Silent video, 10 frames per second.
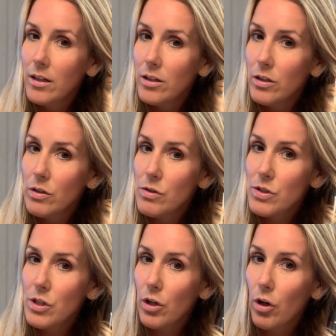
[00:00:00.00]
use
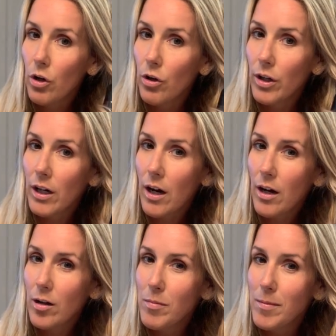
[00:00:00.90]
the curling
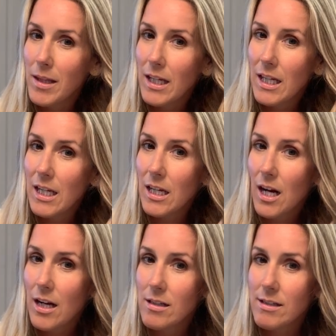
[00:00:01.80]
iron, maybe the heat
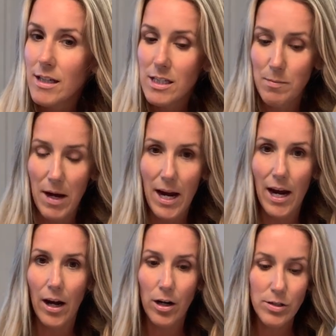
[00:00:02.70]
kind of sets my
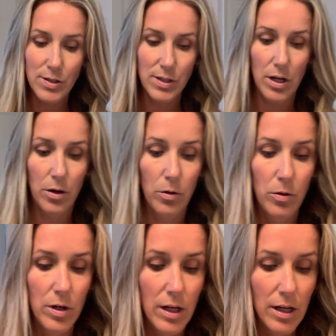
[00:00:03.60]
hair. So
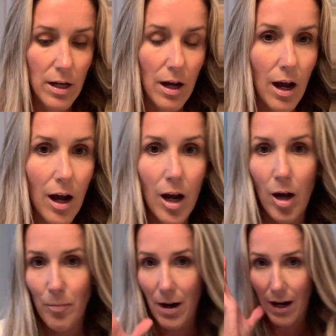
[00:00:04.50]

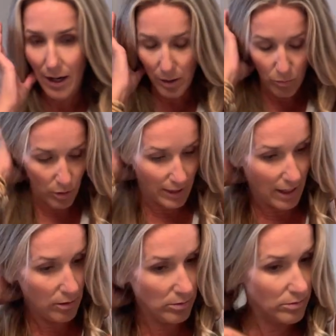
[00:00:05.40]
I work
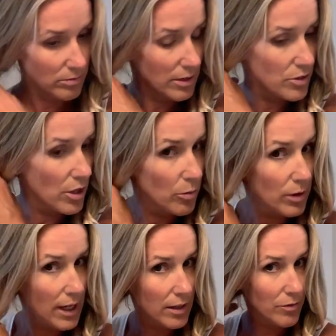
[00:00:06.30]
out, I try to work
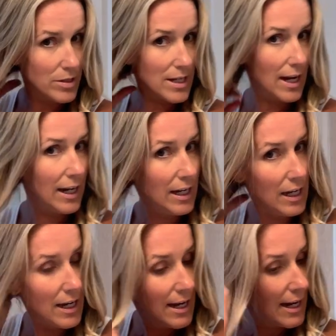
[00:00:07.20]
out every day,
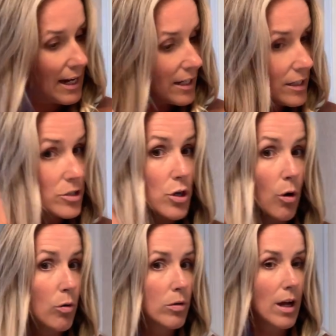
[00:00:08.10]
and
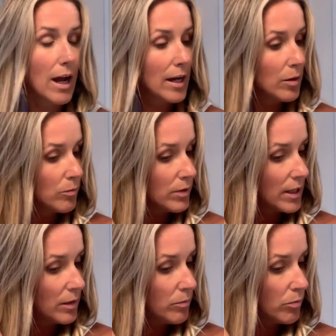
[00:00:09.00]
when
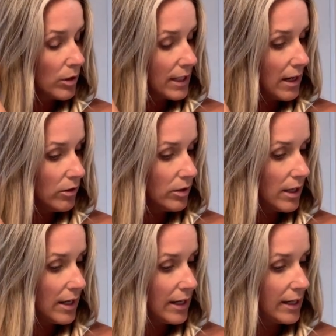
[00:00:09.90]
I work out,
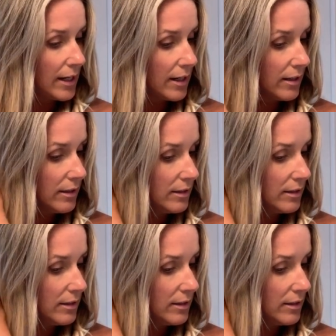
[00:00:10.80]
I